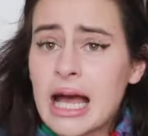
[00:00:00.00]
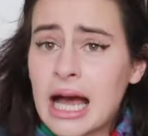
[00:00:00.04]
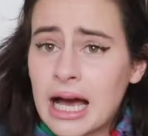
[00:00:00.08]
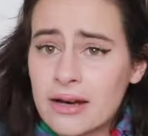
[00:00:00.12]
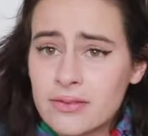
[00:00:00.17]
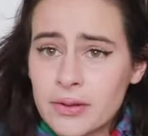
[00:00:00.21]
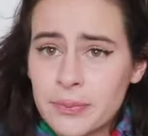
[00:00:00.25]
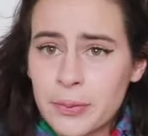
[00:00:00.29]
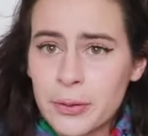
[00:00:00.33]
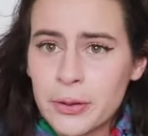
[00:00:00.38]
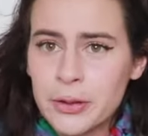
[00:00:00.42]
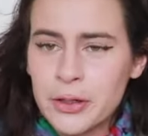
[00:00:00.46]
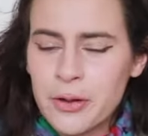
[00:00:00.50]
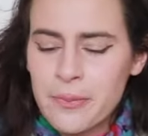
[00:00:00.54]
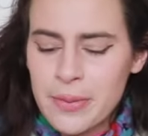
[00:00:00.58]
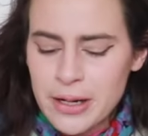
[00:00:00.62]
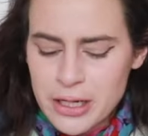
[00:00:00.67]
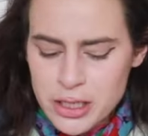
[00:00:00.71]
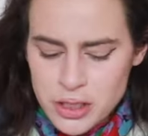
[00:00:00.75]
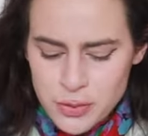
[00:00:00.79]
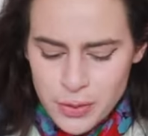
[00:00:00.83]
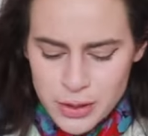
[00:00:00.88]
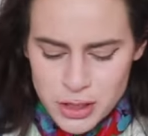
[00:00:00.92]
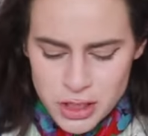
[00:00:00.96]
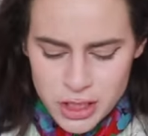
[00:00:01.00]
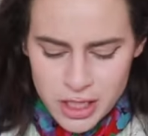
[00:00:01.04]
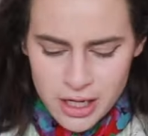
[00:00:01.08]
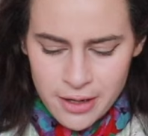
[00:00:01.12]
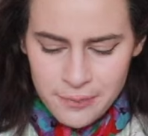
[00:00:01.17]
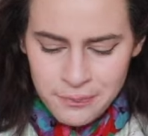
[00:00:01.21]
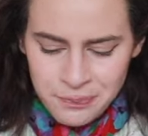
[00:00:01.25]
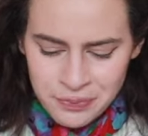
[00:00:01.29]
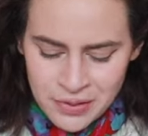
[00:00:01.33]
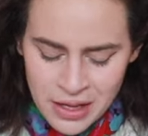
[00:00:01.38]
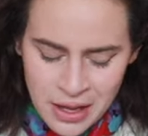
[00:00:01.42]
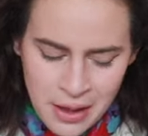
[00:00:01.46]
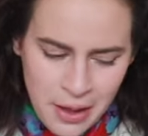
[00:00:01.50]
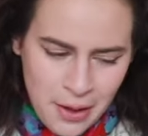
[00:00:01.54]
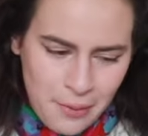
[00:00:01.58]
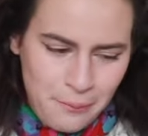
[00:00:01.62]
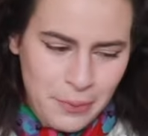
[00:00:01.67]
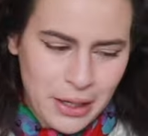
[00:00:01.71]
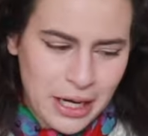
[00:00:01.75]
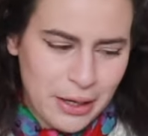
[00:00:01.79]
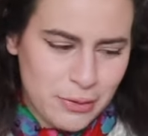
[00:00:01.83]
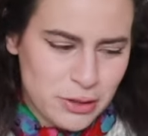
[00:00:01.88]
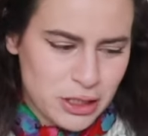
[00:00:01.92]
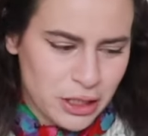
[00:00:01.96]
have a Polo Bear sweatshirt,
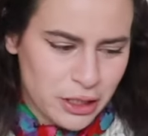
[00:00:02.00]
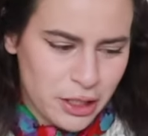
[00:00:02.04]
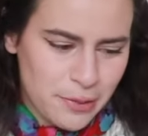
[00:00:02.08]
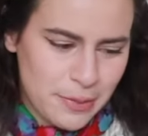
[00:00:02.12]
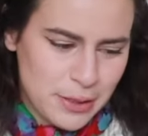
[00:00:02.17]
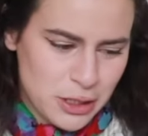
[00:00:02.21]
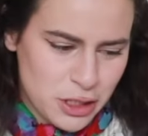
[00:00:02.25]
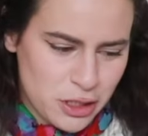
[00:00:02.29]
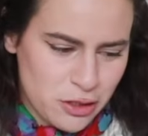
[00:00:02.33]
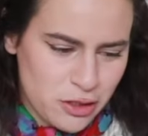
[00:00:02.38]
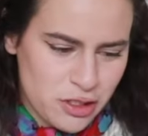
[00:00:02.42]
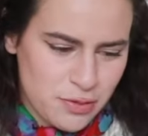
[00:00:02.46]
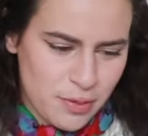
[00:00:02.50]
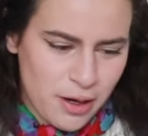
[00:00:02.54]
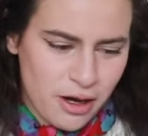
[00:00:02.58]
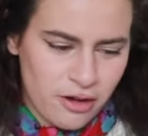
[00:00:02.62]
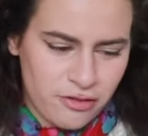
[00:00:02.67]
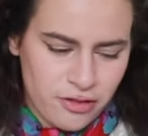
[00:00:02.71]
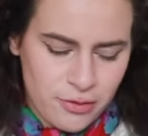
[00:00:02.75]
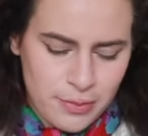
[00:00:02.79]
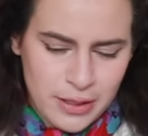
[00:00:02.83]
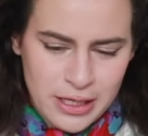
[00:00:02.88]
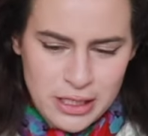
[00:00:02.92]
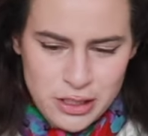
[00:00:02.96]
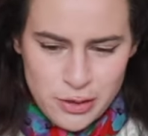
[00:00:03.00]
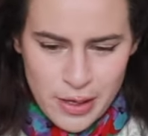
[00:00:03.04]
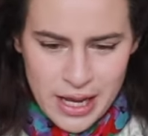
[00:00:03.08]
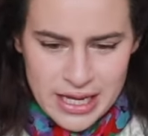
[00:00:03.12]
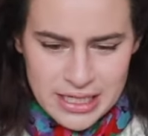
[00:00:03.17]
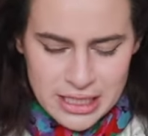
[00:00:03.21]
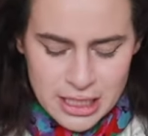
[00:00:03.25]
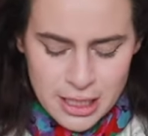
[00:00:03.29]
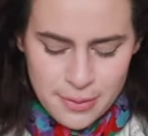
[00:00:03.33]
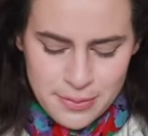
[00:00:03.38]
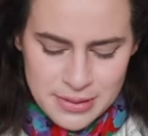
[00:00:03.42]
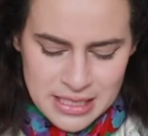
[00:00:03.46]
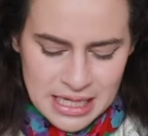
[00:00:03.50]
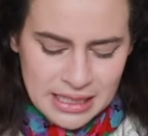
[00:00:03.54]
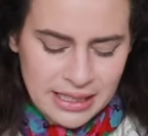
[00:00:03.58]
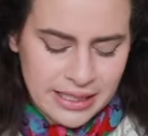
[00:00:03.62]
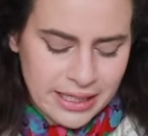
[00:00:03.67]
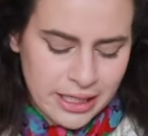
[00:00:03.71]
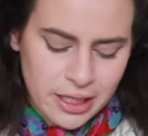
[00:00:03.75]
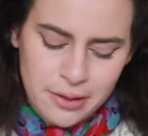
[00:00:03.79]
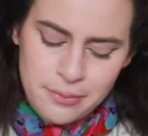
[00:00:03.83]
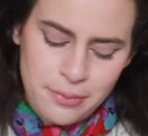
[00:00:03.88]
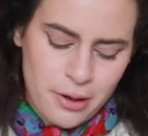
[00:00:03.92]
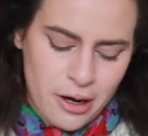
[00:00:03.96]
but it was a little bit too small for me, so I ended up selling
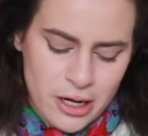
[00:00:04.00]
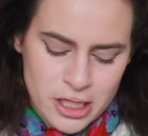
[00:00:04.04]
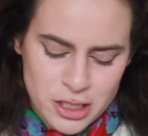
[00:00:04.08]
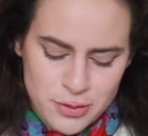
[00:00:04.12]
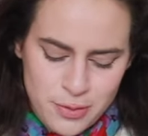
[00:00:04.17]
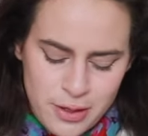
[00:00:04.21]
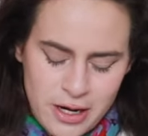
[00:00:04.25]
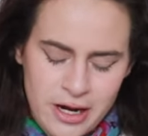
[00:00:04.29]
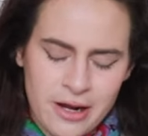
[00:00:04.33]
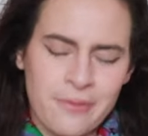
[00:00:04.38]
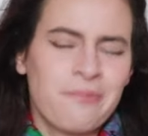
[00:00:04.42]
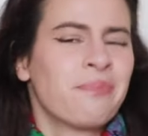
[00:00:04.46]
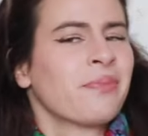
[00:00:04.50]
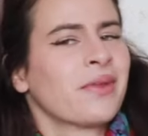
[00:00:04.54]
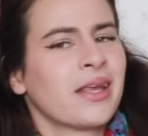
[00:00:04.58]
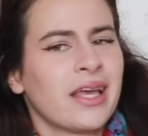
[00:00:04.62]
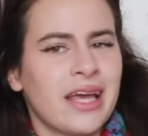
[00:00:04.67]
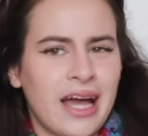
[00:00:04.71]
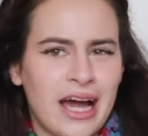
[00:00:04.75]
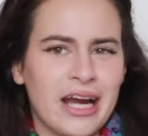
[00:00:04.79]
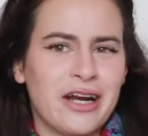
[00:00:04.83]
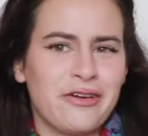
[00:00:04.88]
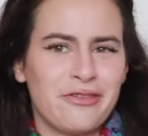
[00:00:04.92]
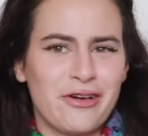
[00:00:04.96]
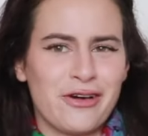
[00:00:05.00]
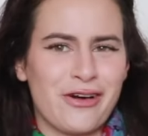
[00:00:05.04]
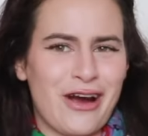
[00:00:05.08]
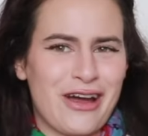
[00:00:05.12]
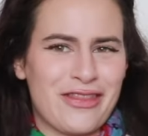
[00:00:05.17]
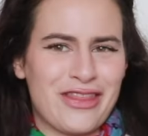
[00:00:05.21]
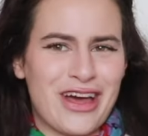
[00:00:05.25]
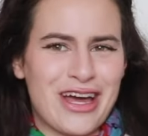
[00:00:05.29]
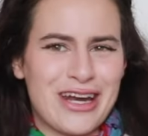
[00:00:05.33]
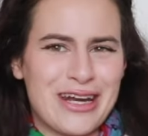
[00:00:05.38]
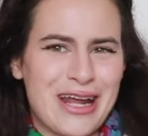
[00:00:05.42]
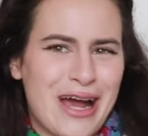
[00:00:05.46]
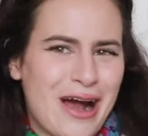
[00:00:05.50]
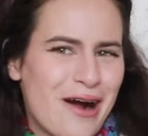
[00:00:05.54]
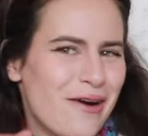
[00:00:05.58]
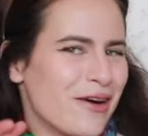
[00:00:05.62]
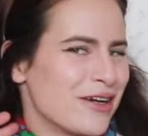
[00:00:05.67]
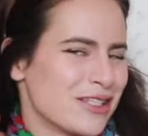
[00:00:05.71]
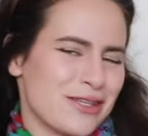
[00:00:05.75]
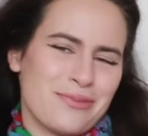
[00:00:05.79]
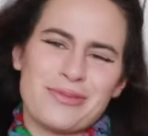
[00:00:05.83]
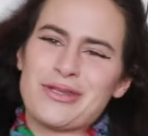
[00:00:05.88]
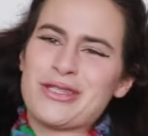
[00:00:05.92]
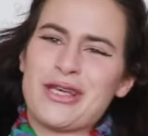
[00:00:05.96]
it on Poshmark. Kind of regret that now
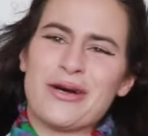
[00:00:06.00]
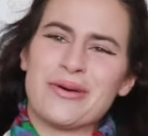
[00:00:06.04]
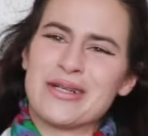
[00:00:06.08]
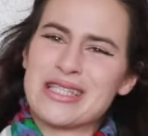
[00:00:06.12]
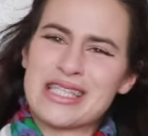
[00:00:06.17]
because I'm so